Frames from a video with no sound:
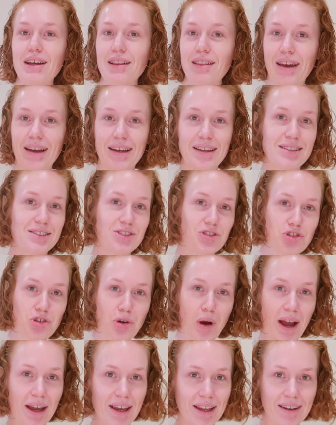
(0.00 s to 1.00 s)
like
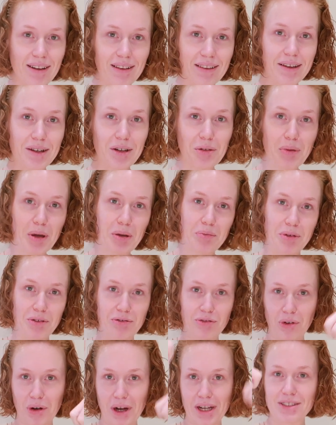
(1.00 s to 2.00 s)
dry it a little bit
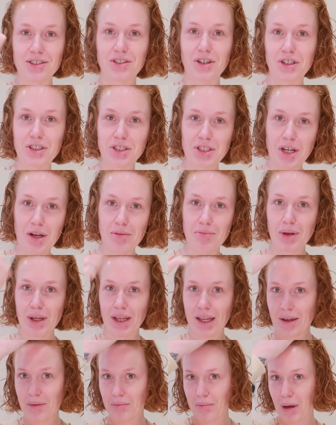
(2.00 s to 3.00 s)
before I start
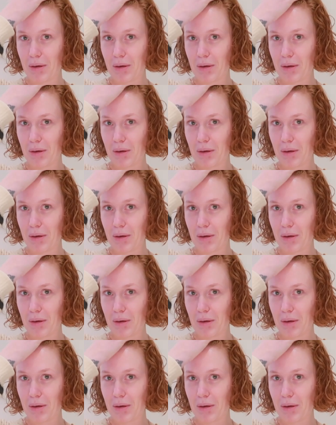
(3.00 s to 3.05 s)
shaping it,